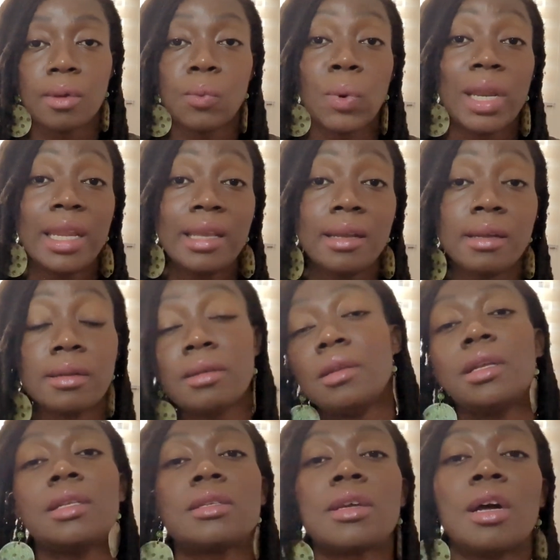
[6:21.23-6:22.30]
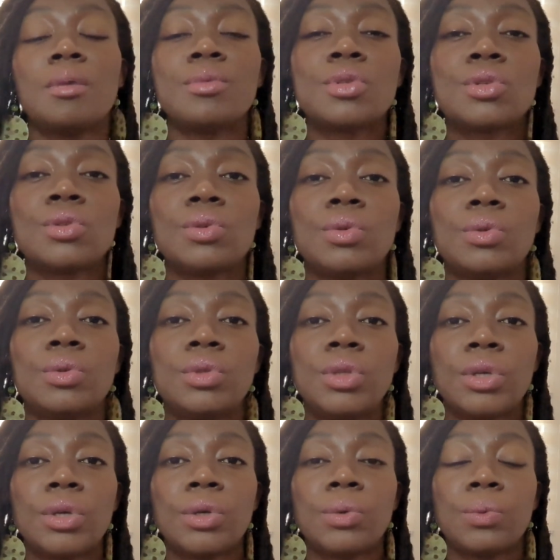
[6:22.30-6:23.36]
When it comes to
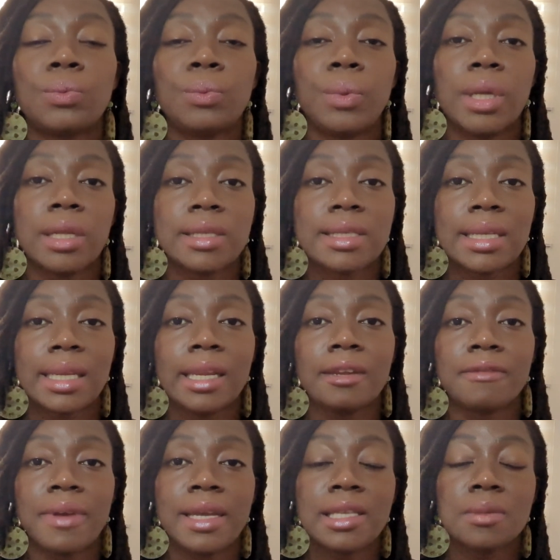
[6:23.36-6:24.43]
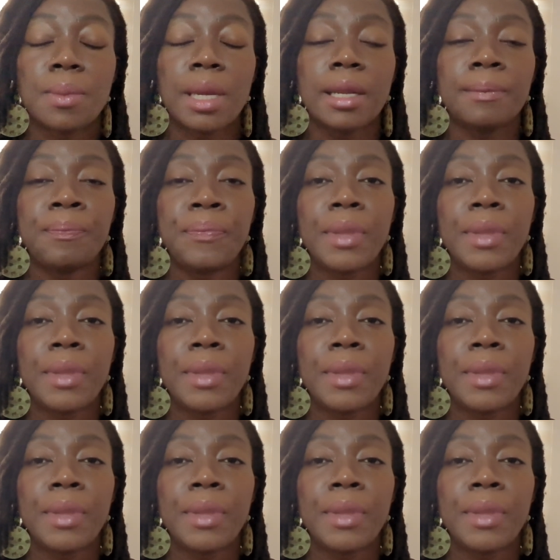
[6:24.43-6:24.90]
the real estate investment,